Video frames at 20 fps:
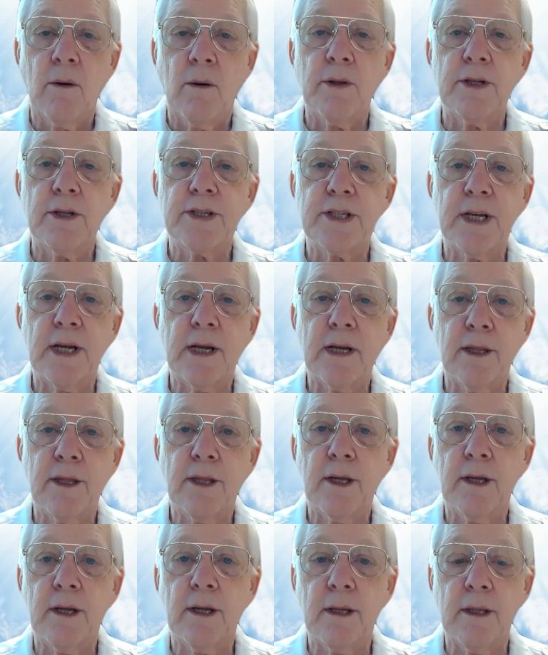Well, the second
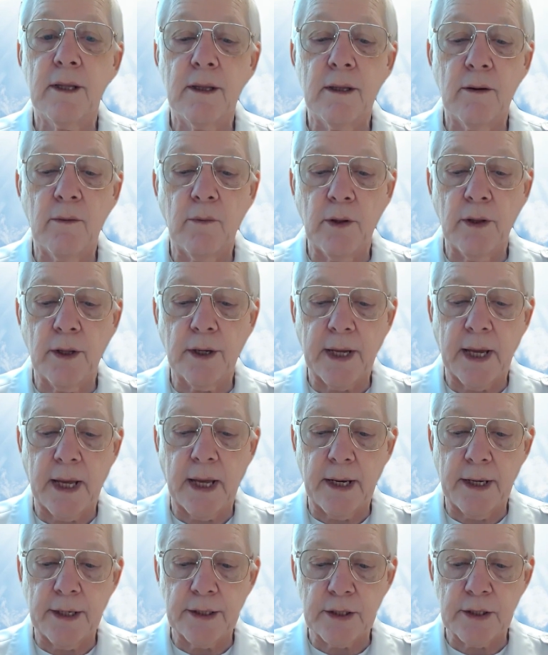thing that we look
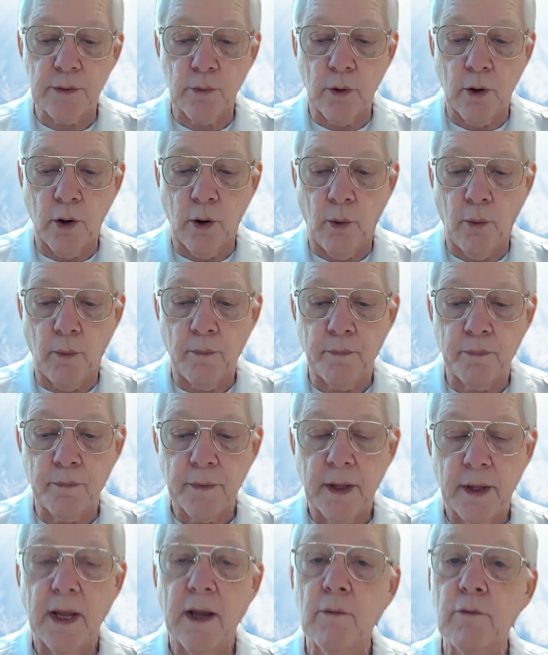at is the robe.
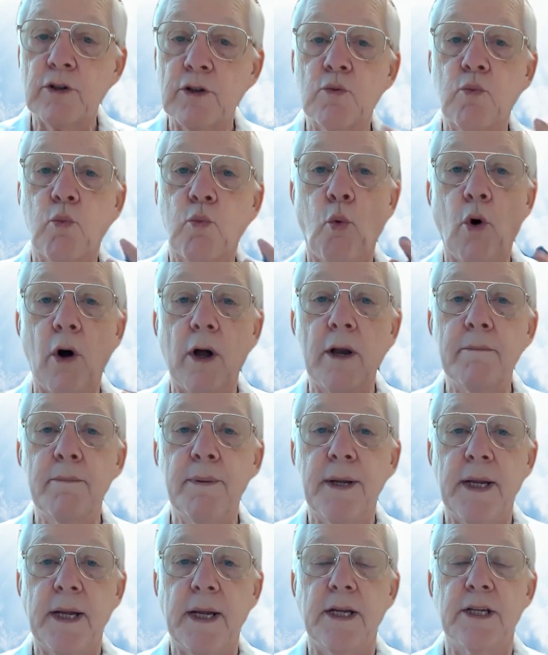It was one
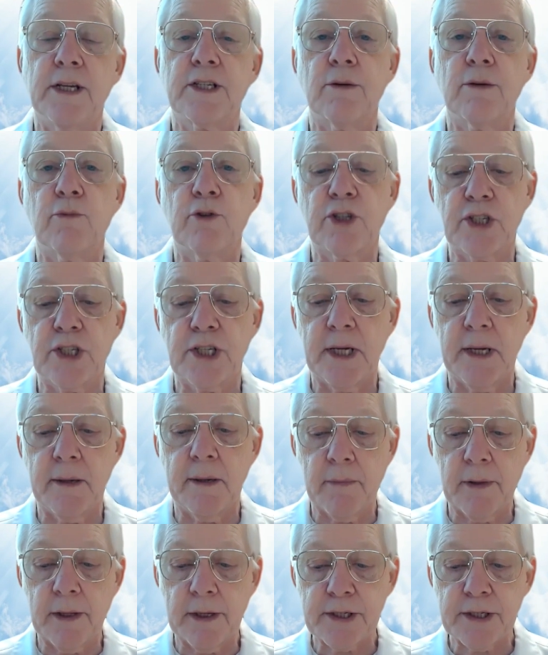piece. It was
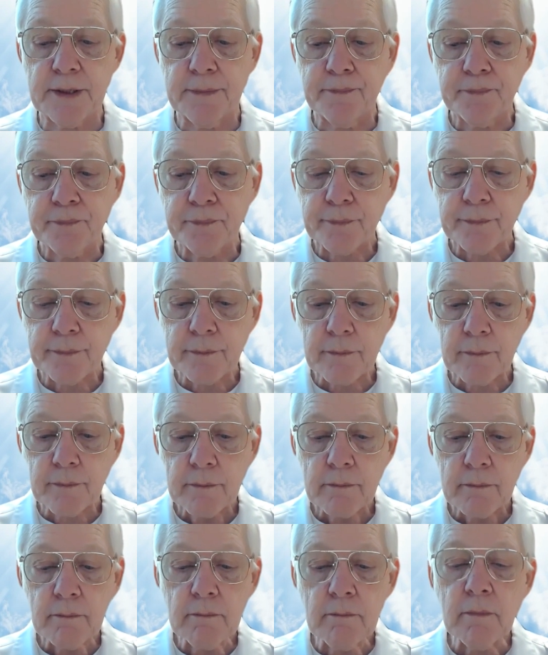seamless.
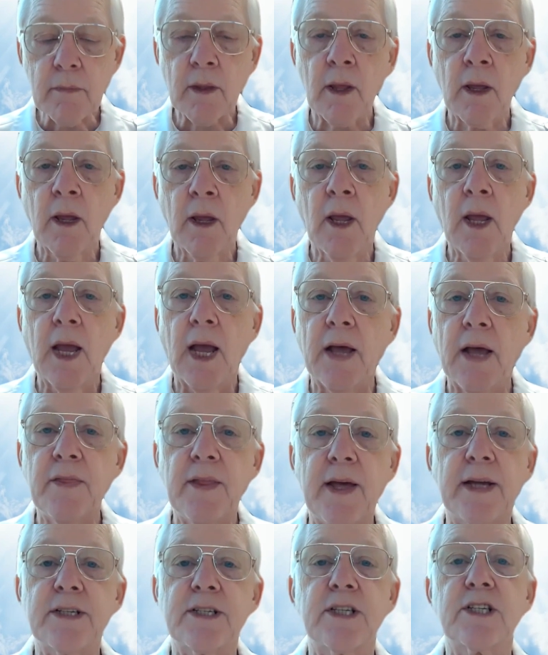And
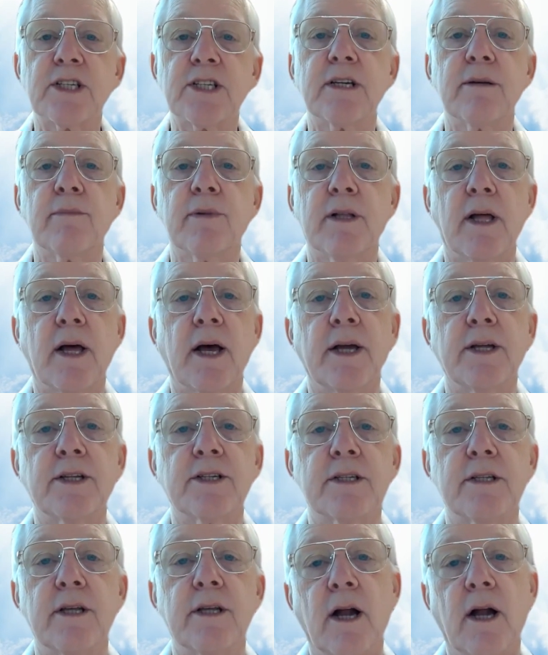that's to
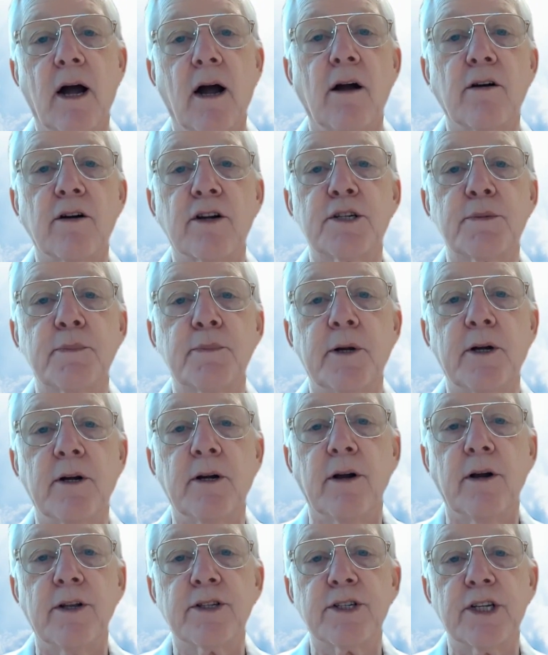symbolize that our
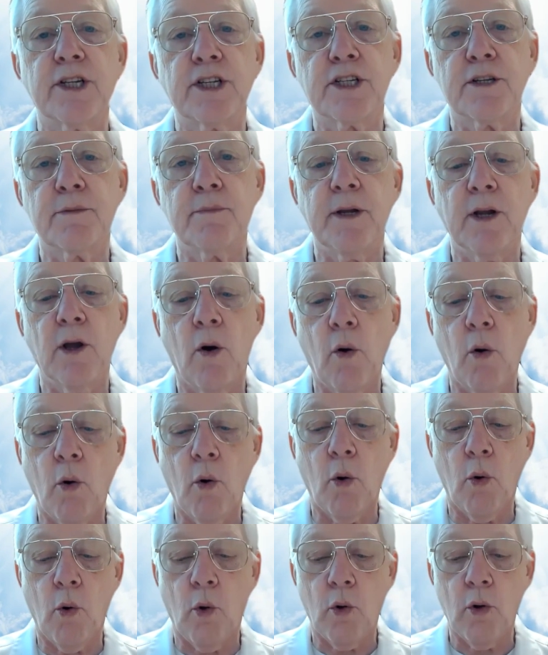experience is to be
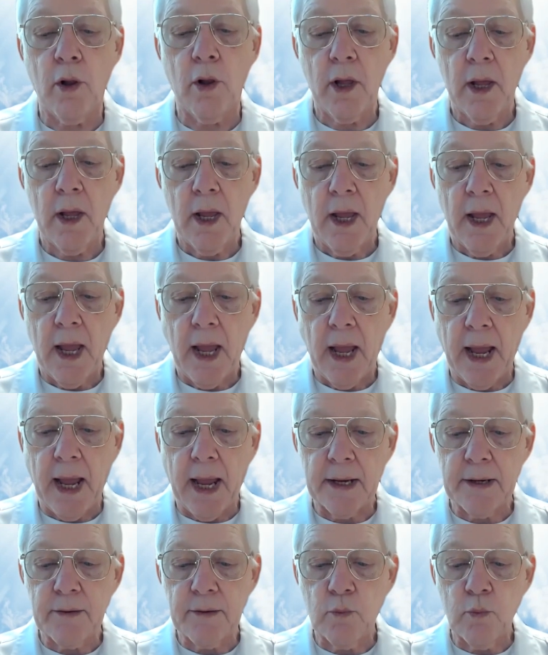whole
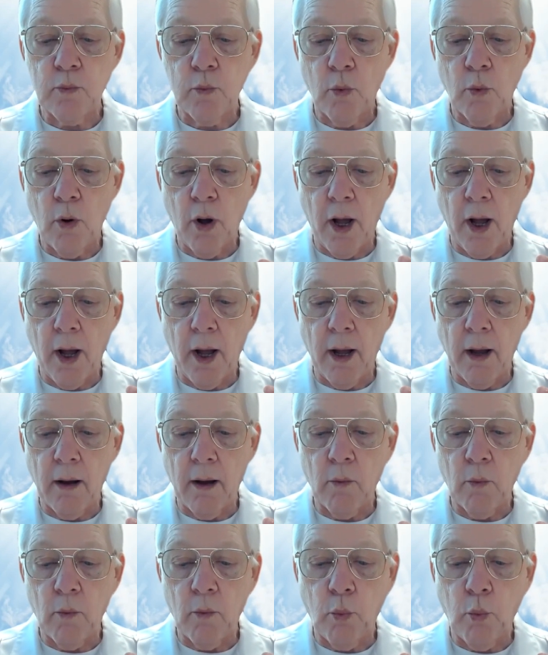and
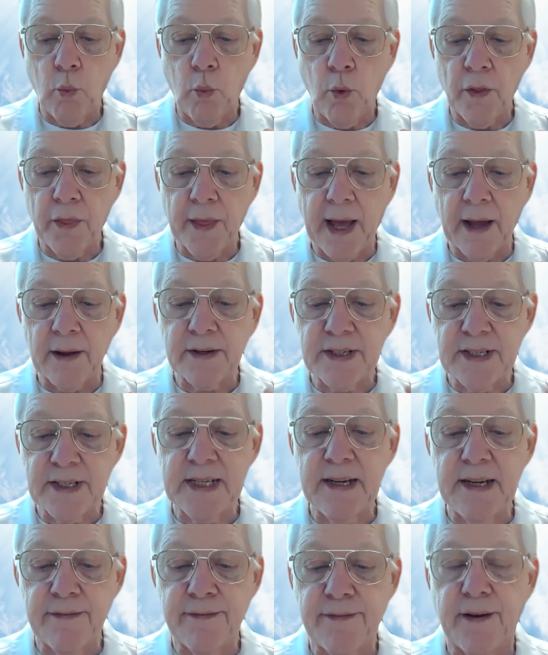without
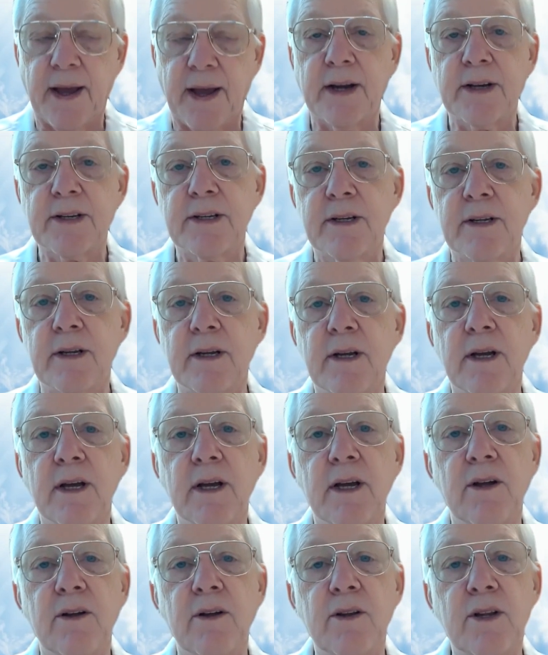defect.
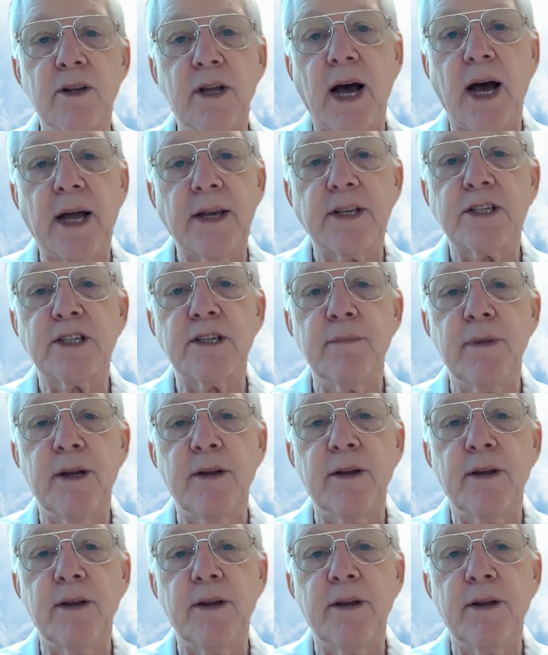God doesn't